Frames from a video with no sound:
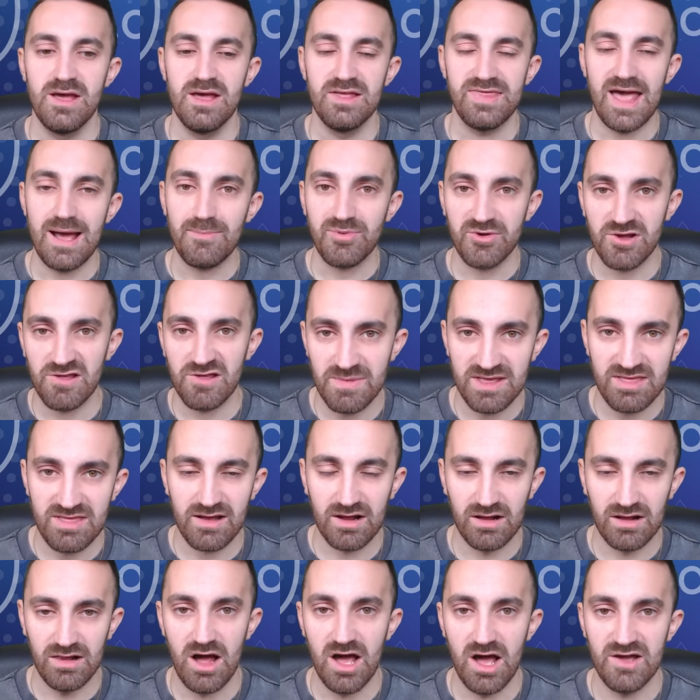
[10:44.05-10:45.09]
That brings me to
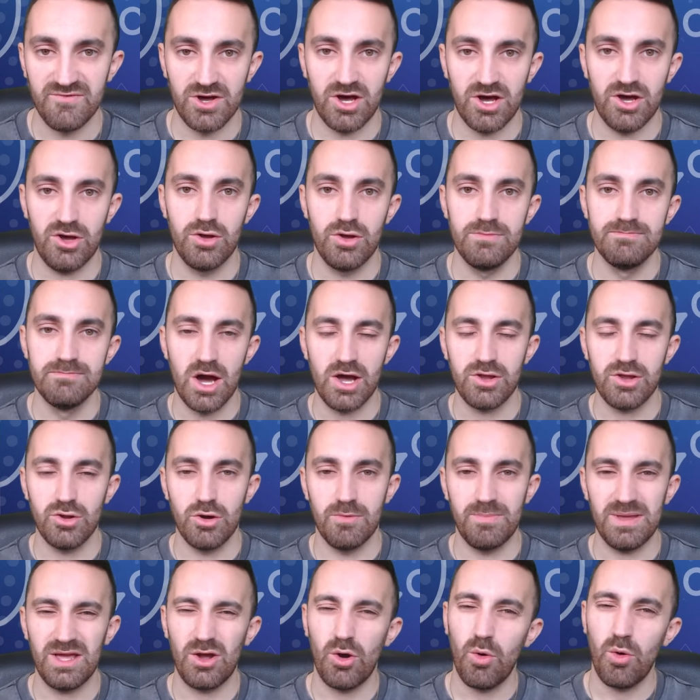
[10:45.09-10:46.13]
Cliver, who might
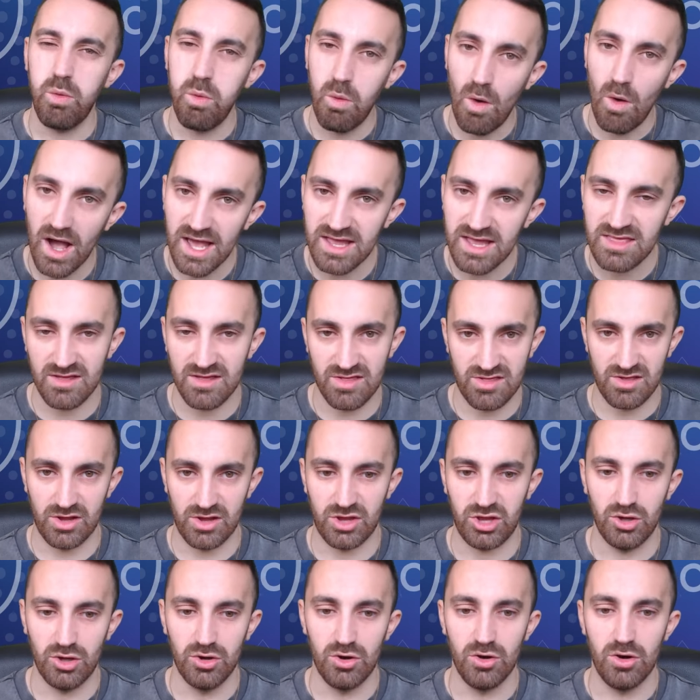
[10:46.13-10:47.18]
not be quite as
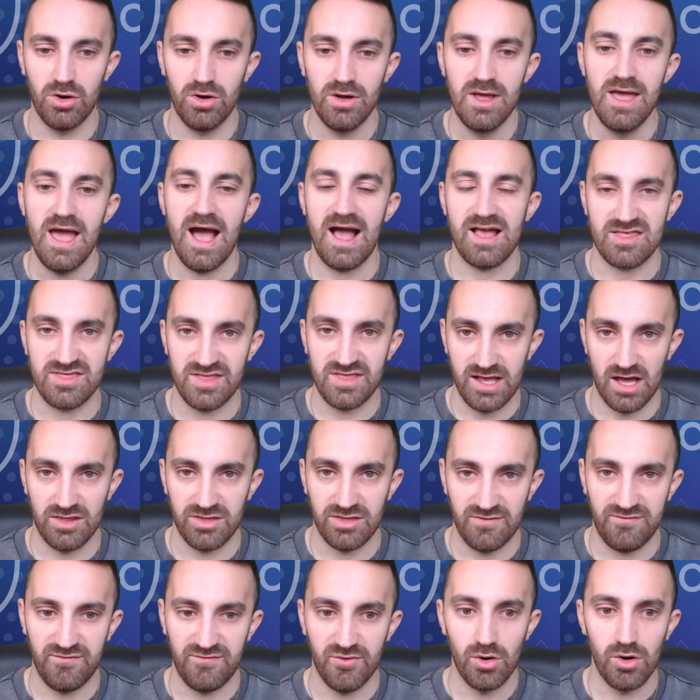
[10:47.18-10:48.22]
secure as the
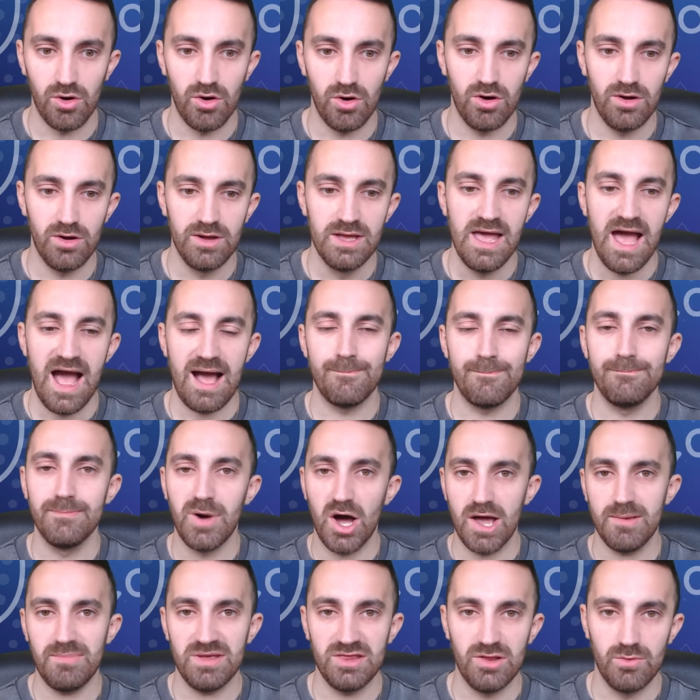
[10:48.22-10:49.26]
other four, and
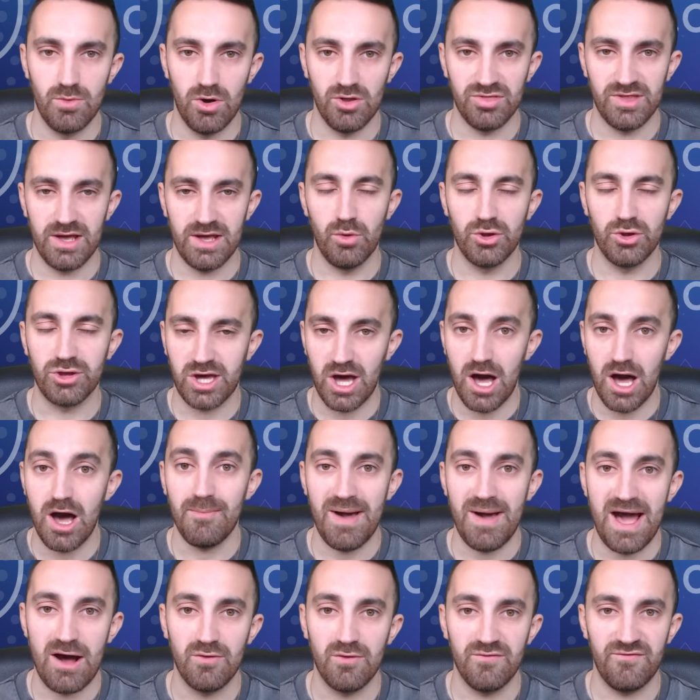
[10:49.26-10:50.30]
might be the one that would
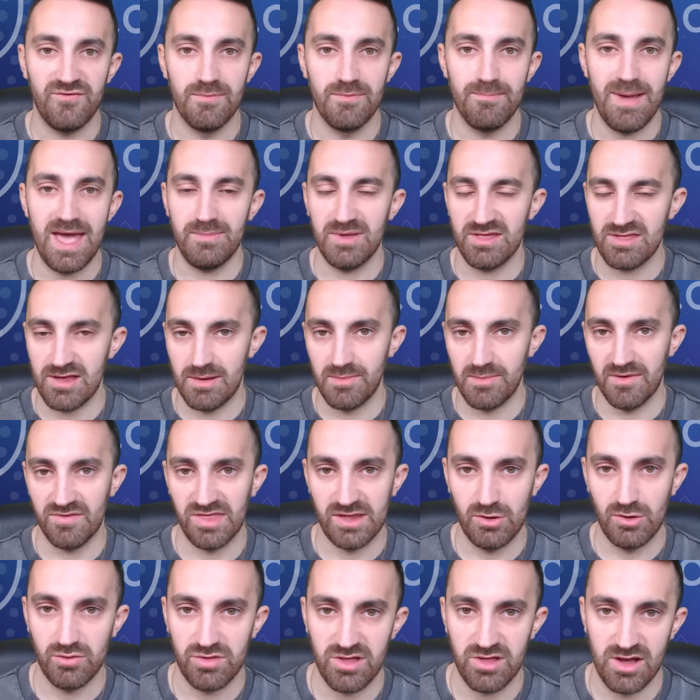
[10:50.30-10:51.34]
come out for maybe some of the
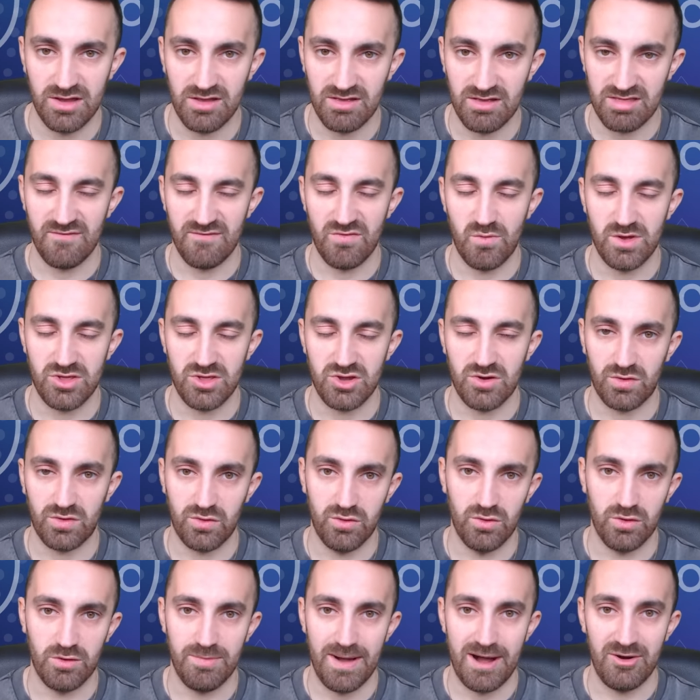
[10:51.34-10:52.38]
alternatives, which I'll
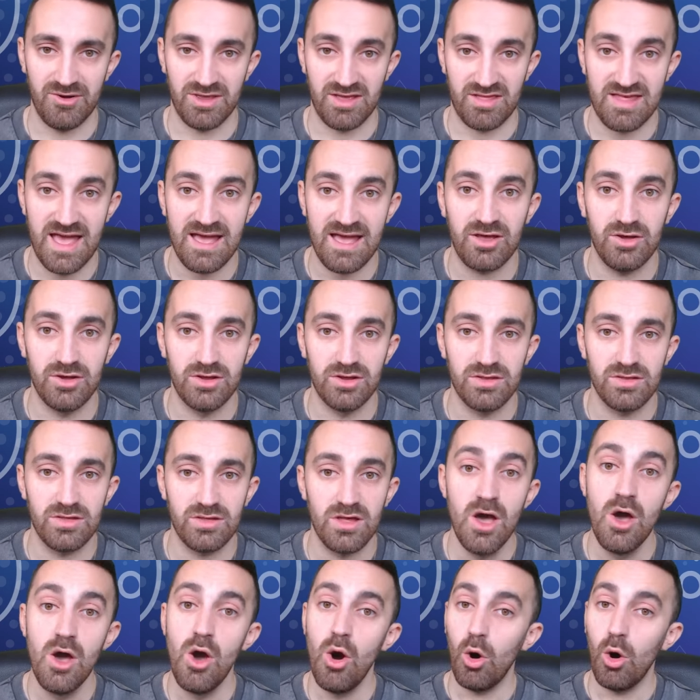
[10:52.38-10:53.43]
talk about in a second,
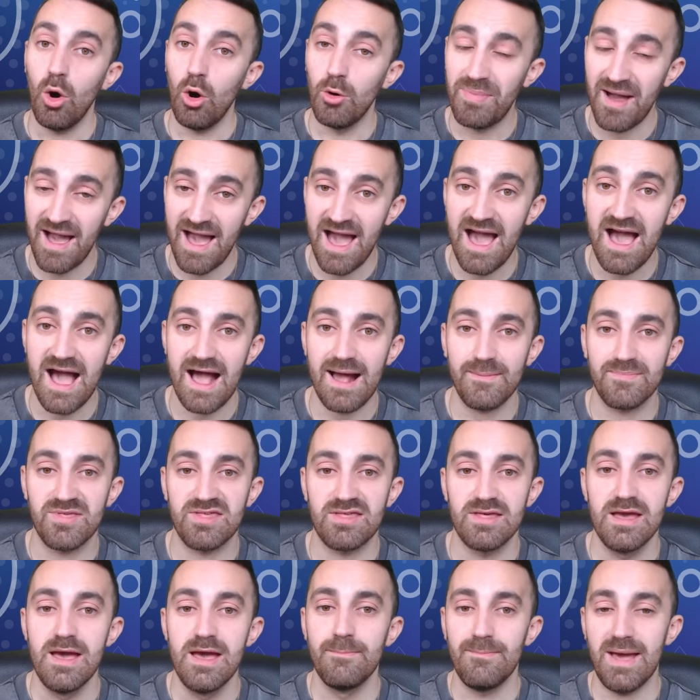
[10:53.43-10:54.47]
or
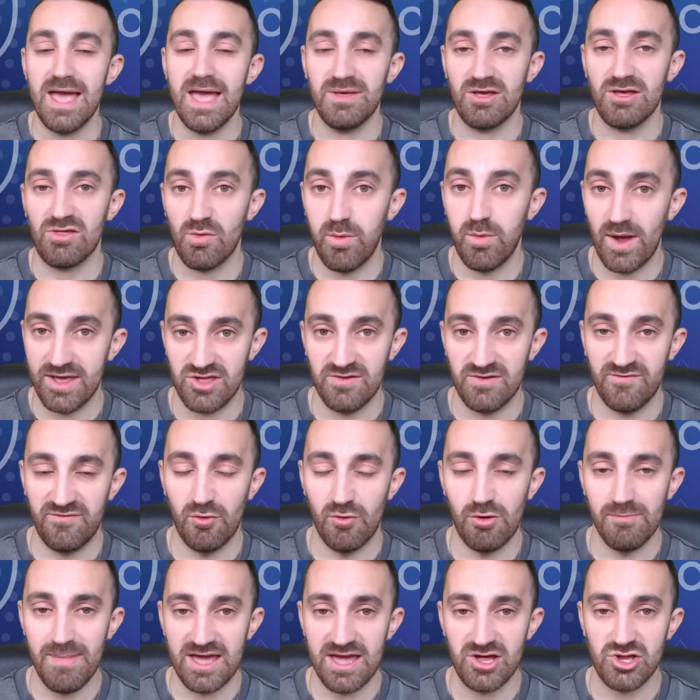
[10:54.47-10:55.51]
perhaps maybe a switch in
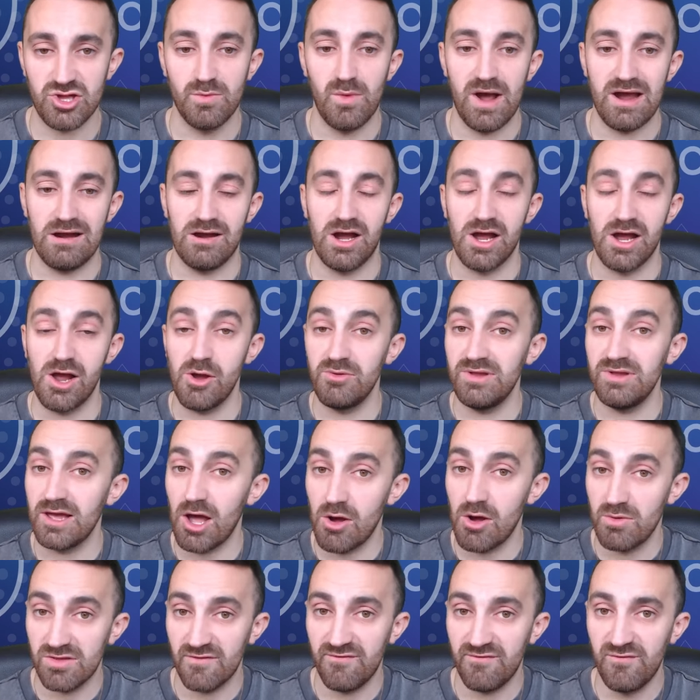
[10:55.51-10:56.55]
formation where I only
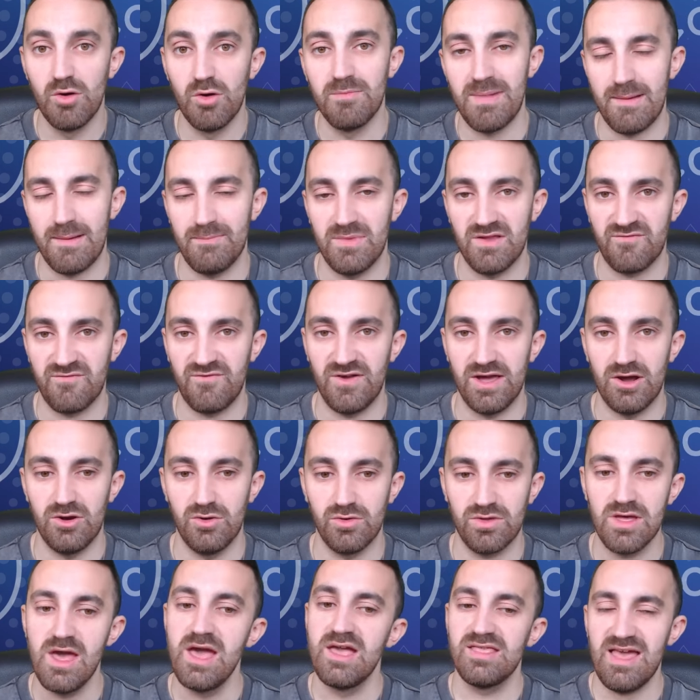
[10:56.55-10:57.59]
go with a 4-man
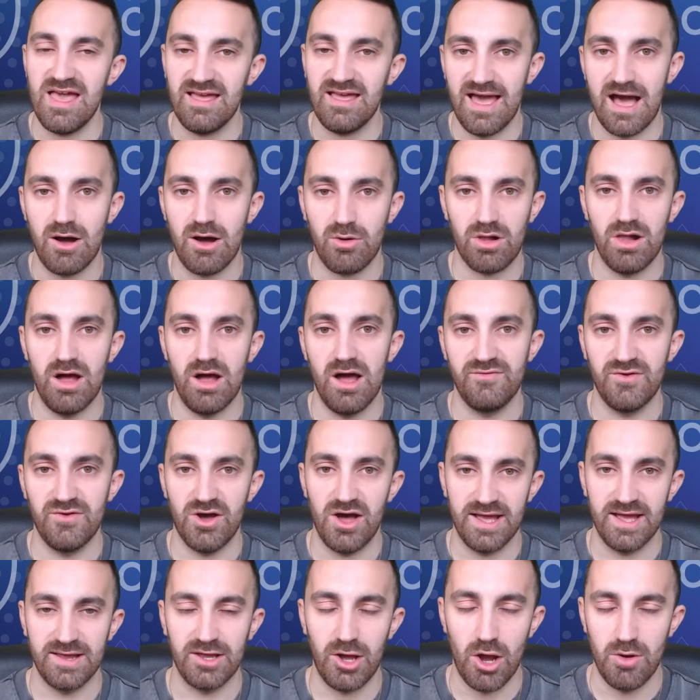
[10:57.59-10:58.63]
midfield, take out
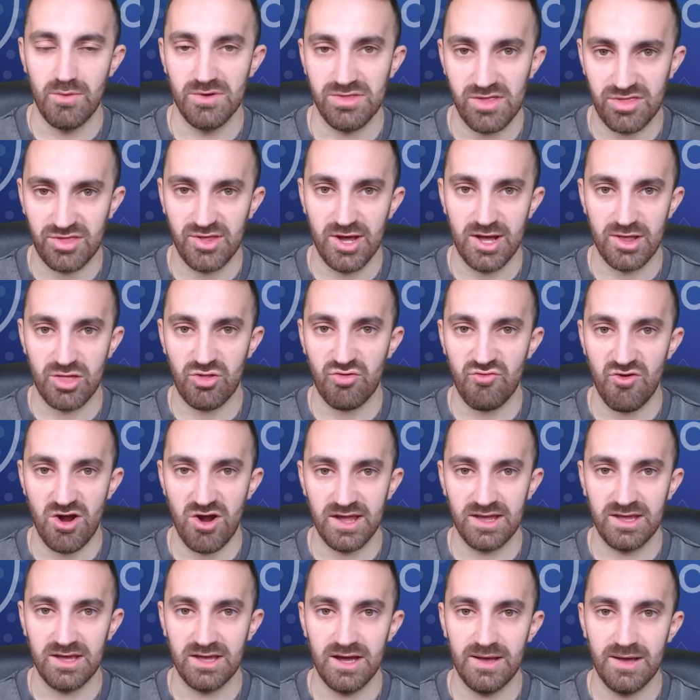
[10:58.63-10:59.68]
Cliver, and go with a third
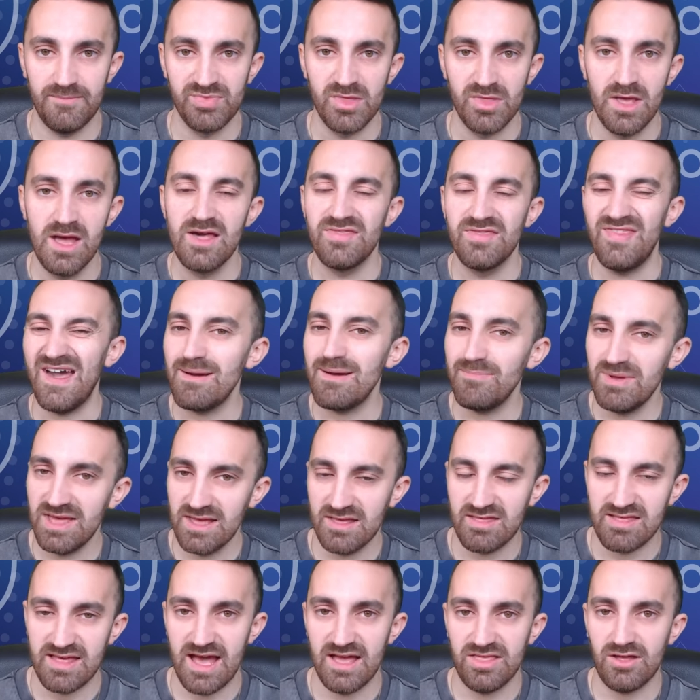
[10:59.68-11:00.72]
striker. That
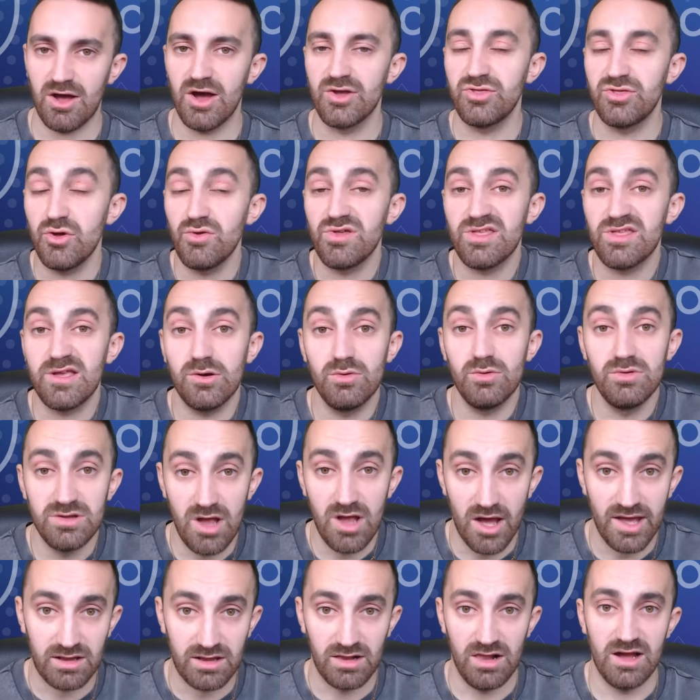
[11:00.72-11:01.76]
being said, I do still
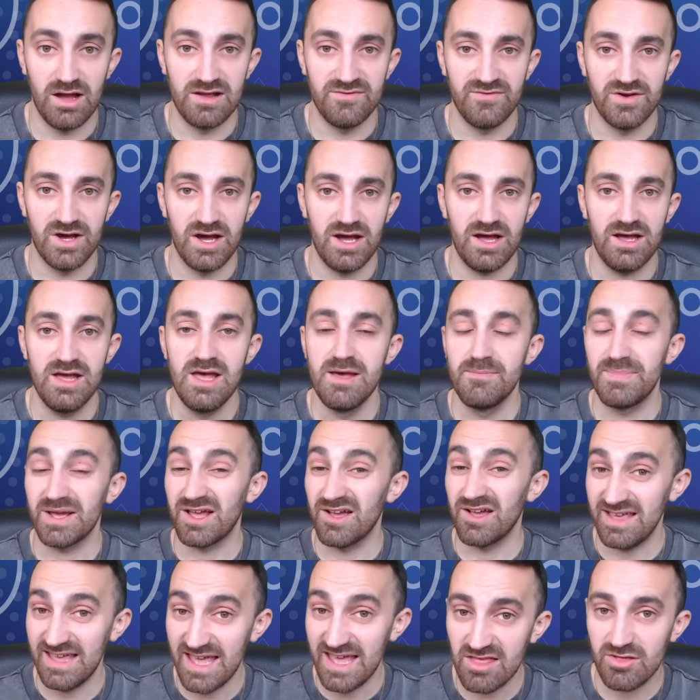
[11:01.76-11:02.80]
like Cliver
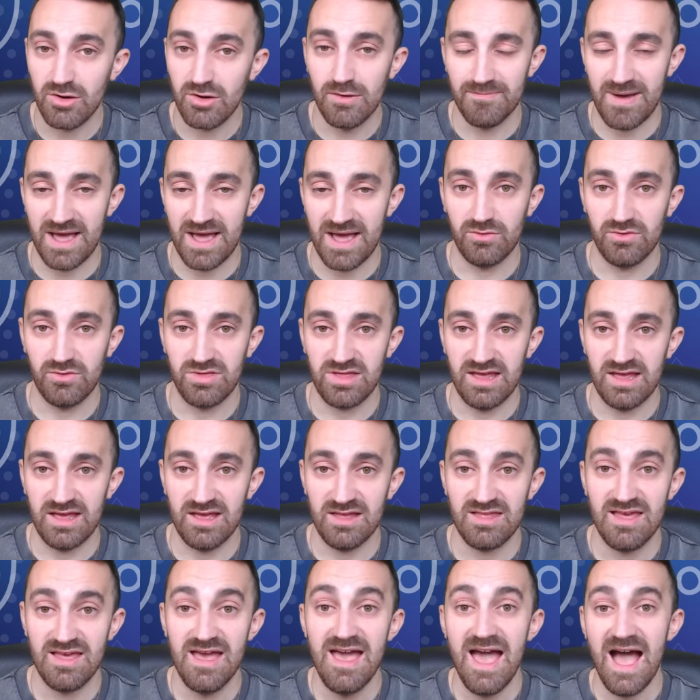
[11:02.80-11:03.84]
because he is on
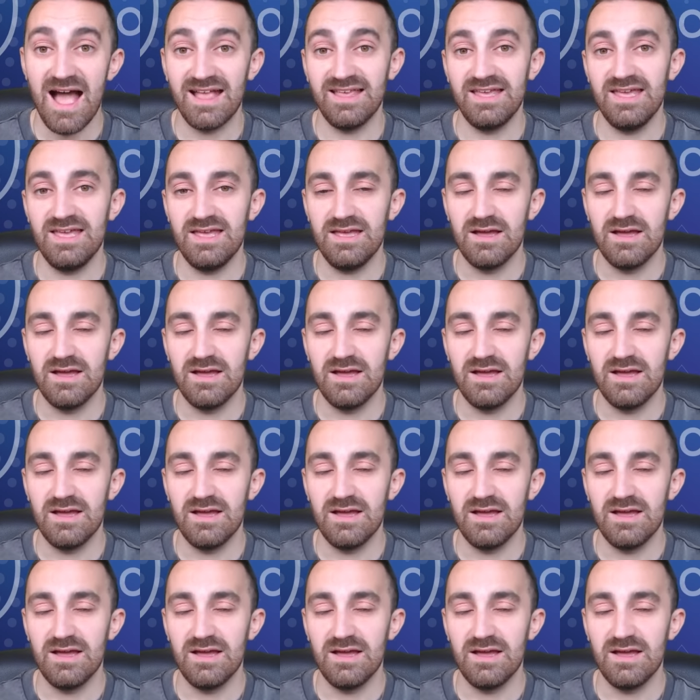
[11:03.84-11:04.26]
penalties, and he,